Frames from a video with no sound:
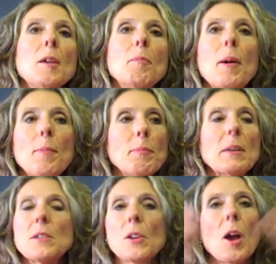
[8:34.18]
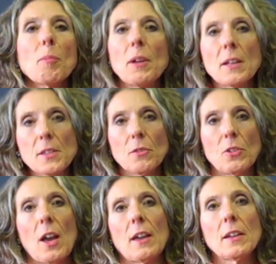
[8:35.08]
But, but it's a comprehensive
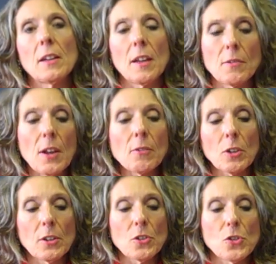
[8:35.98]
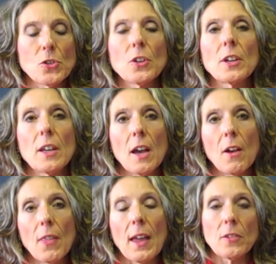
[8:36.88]
diet, and I've never understood
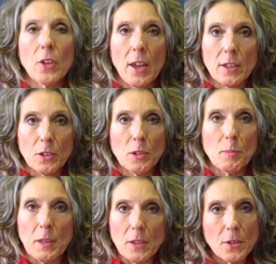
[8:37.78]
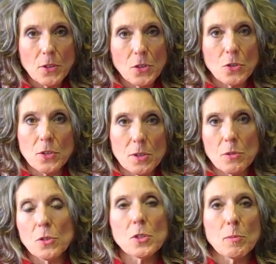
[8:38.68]
how that diet could be used to,
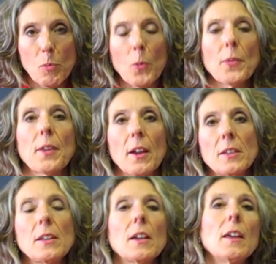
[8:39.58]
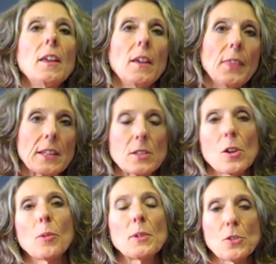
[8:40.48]
to support the idea that
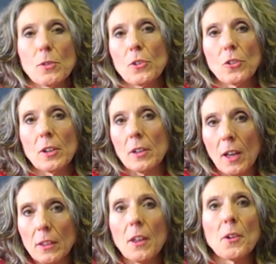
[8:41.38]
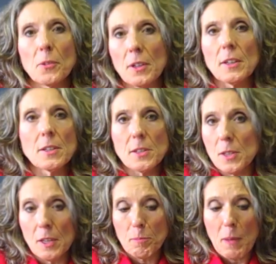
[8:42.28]
salt restriction alone
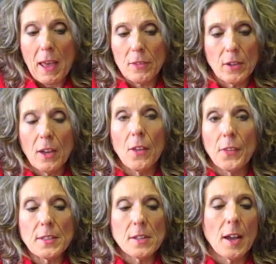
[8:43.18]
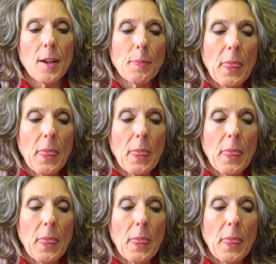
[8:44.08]
is the path to health. It's not.